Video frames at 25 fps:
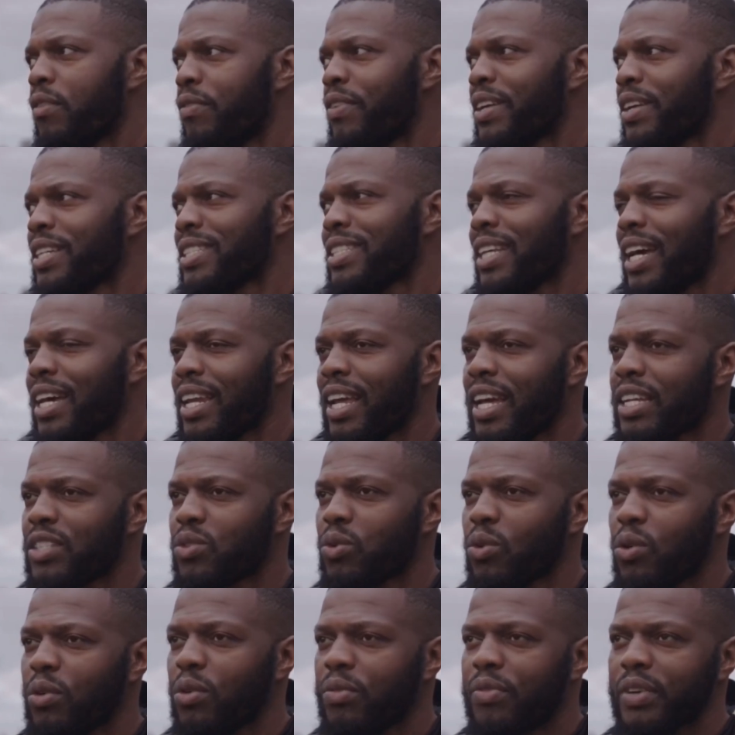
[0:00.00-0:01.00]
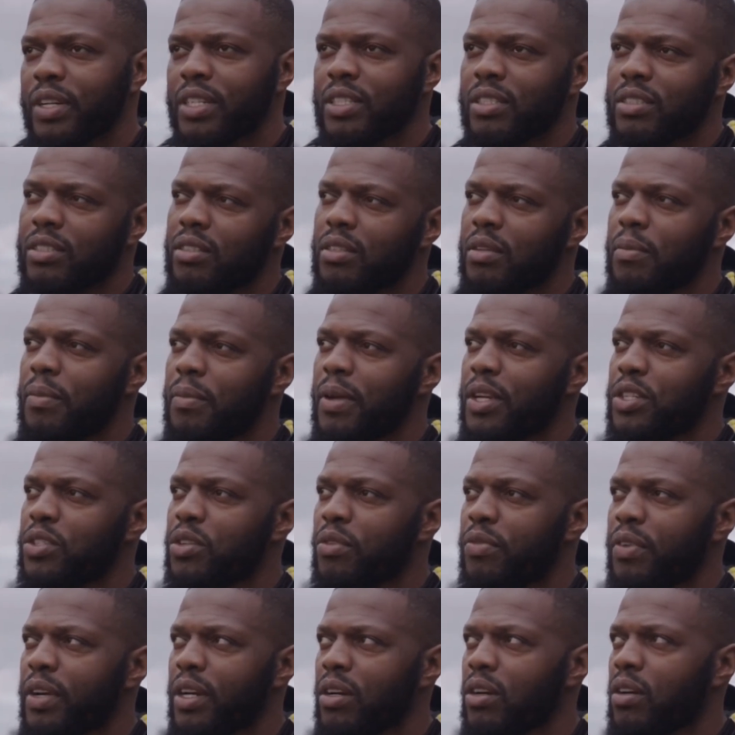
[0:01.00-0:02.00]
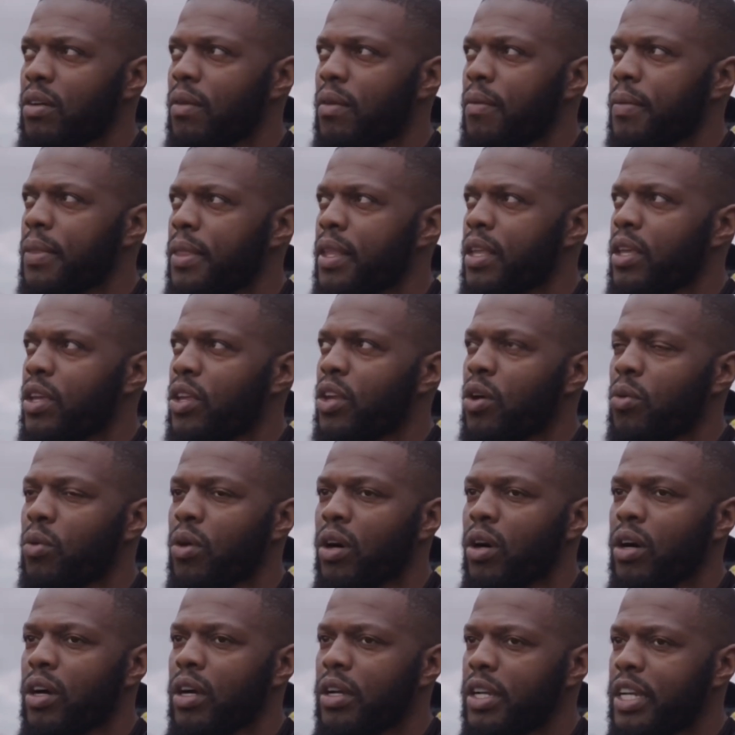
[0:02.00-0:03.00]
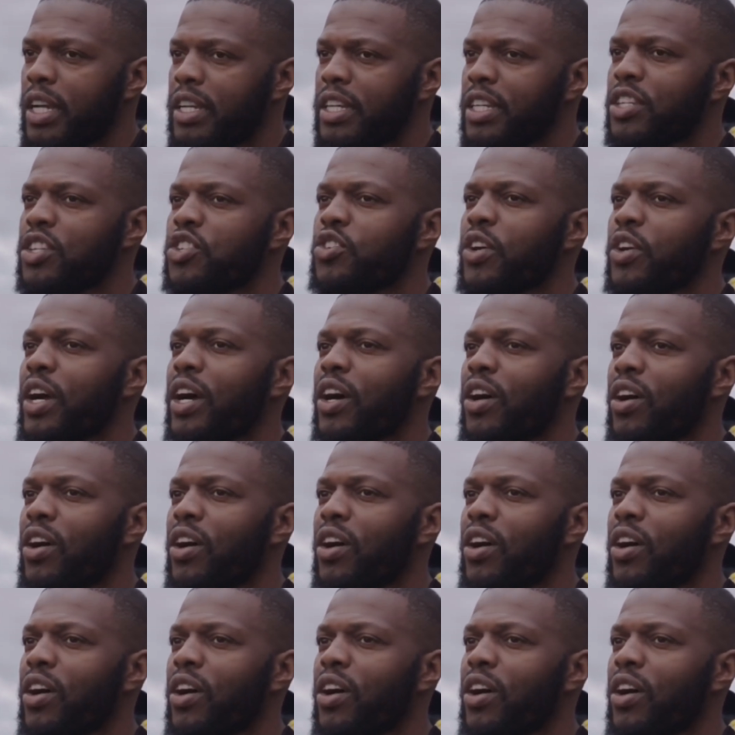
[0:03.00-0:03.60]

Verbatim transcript: Things like that sort of thing, makes you think, you know what, you need to try